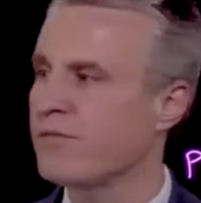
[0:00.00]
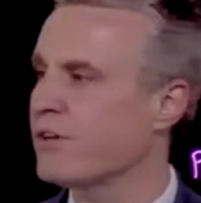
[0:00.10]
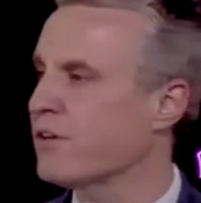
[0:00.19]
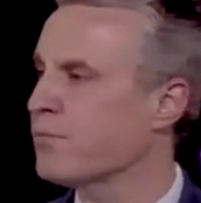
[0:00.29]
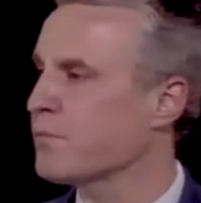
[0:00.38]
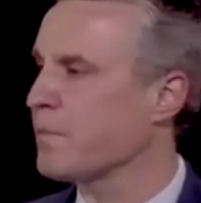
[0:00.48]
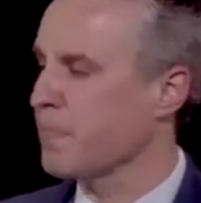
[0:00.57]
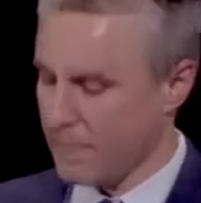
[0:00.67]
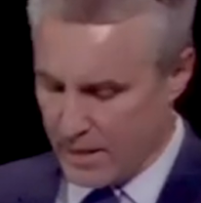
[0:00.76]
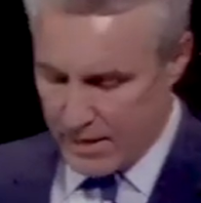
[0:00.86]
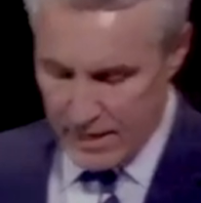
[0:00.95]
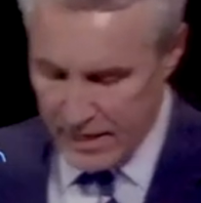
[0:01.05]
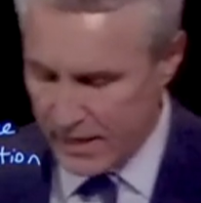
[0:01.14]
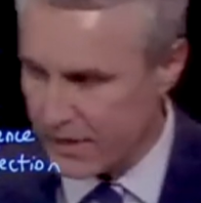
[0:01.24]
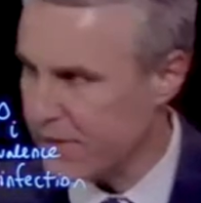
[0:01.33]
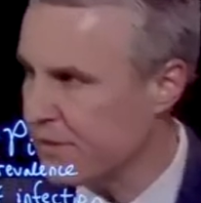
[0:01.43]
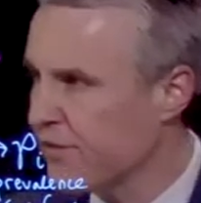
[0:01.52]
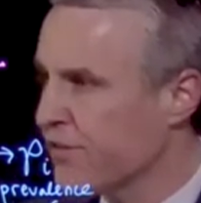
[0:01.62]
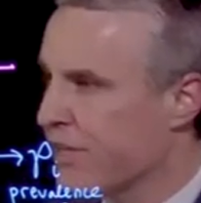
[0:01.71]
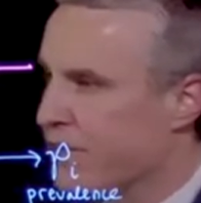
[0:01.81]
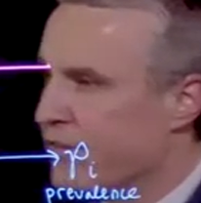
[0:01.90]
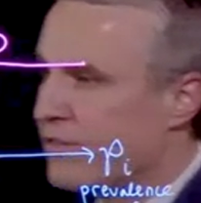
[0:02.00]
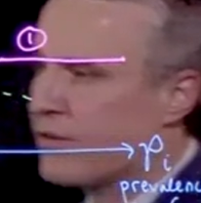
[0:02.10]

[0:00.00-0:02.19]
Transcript: done. And in this case,